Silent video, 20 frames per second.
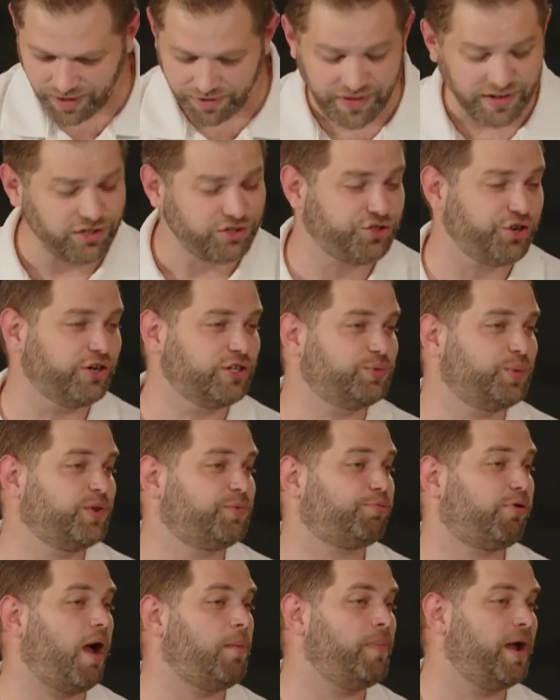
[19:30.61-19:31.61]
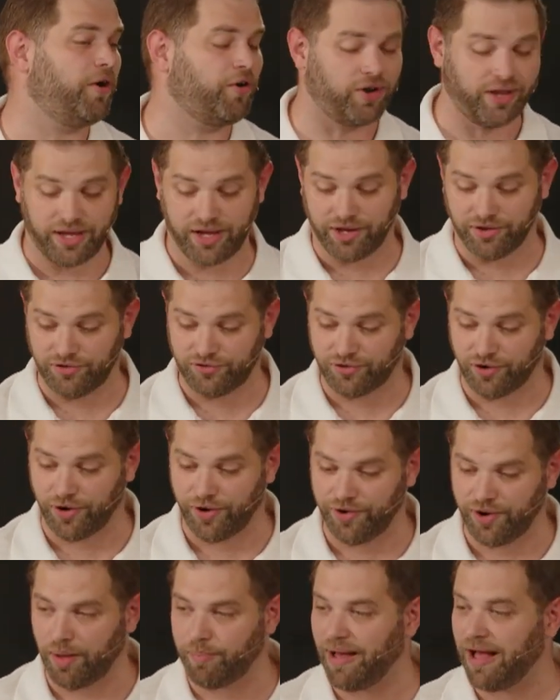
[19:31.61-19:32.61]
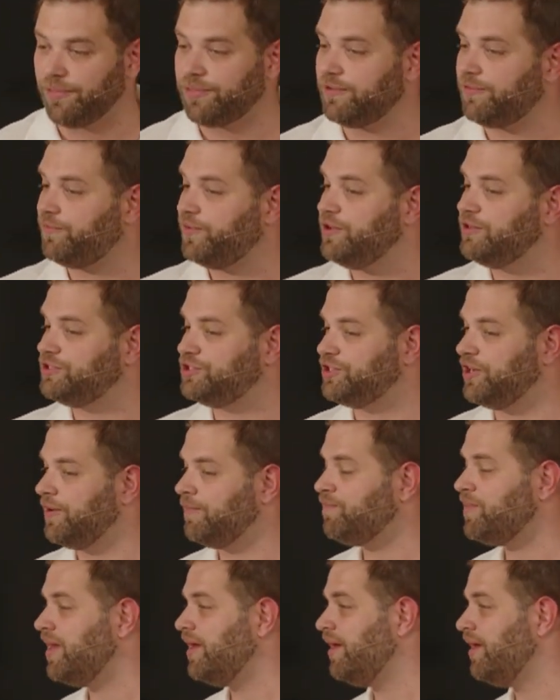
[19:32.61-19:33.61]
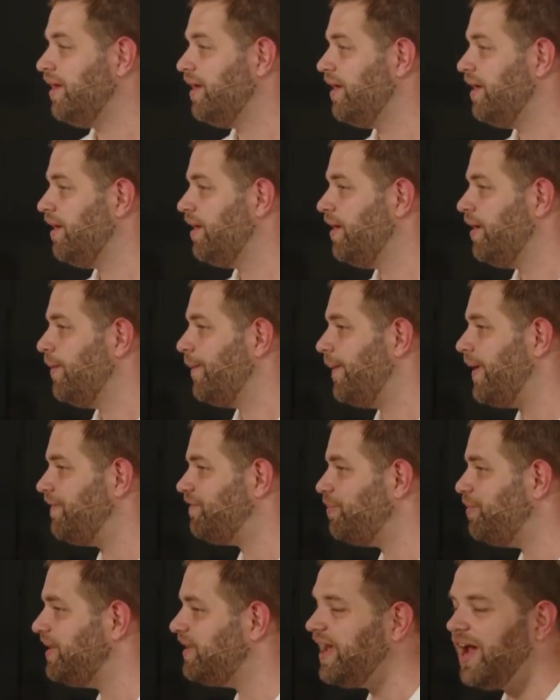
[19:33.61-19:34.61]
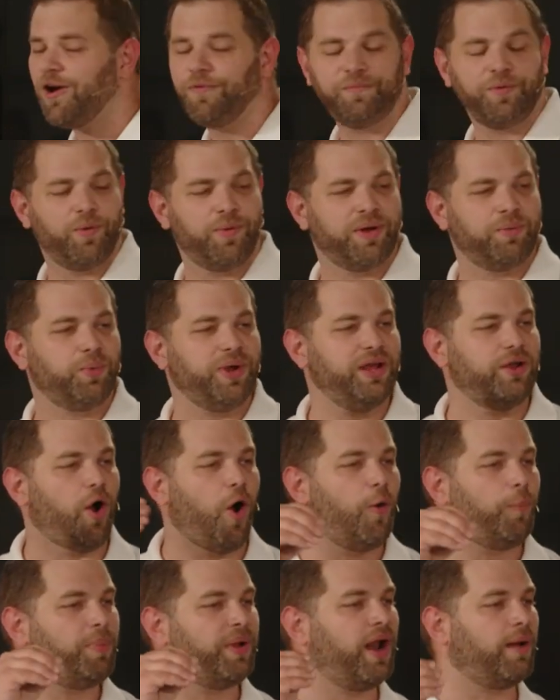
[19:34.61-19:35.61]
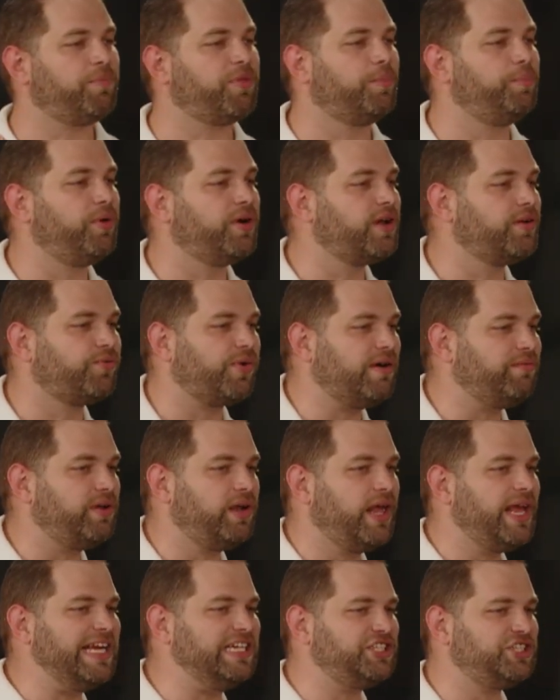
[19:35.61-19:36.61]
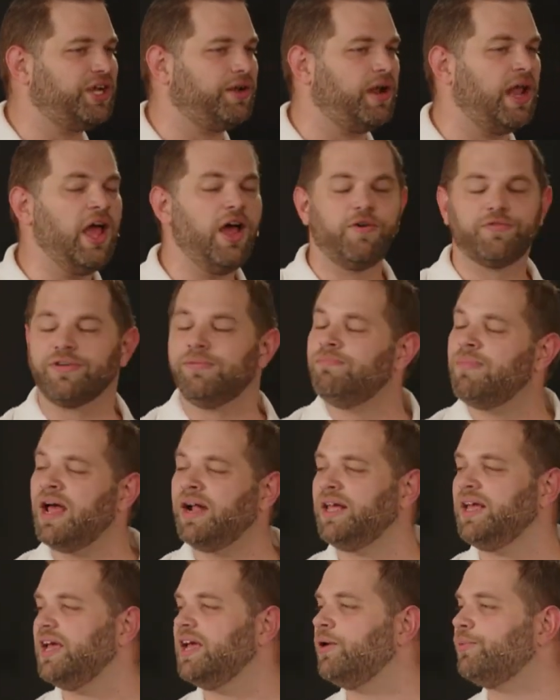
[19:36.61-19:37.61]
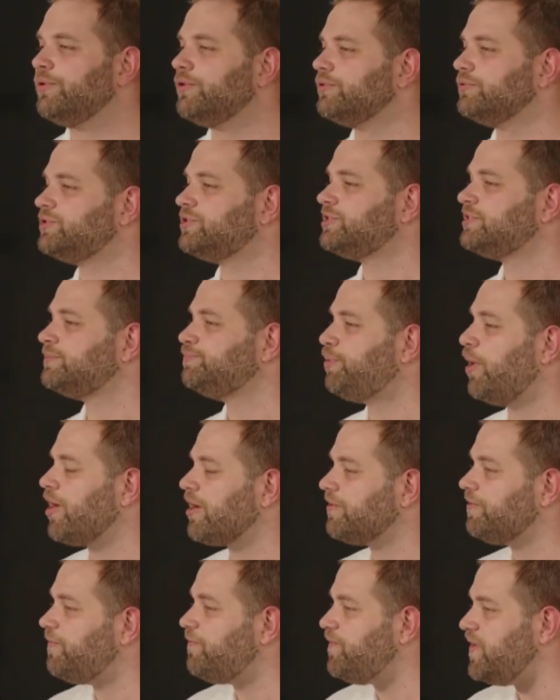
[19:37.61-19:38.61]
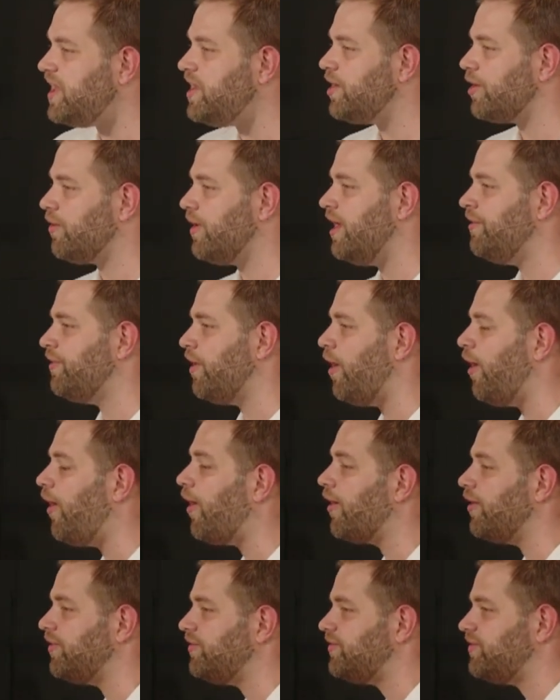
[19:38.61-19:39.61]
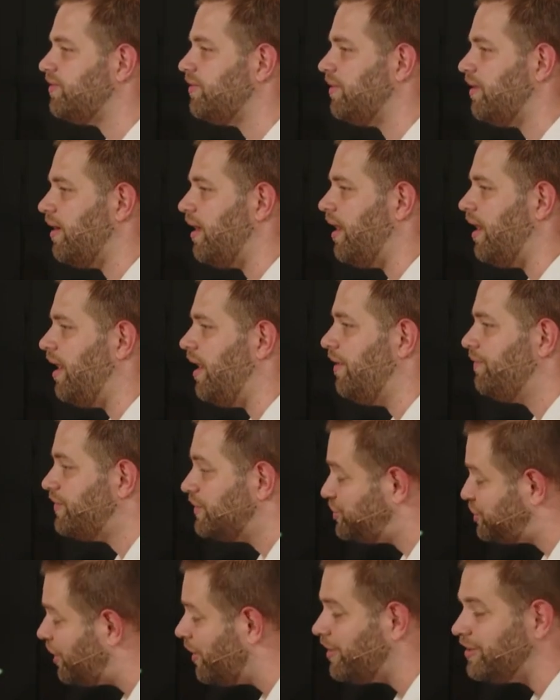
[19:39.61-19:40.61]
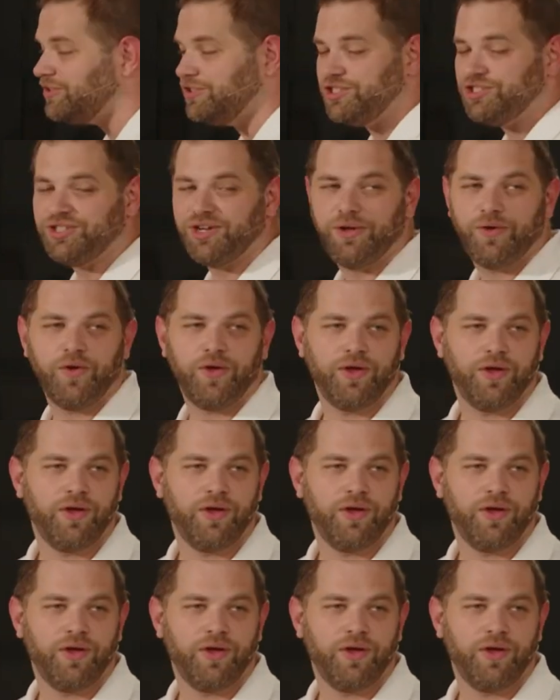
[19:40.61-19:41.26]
This church was primarily concerned about the future. We have to be careful when we open up the book of Revelation. For many, it will spark fear in the hearts of the church.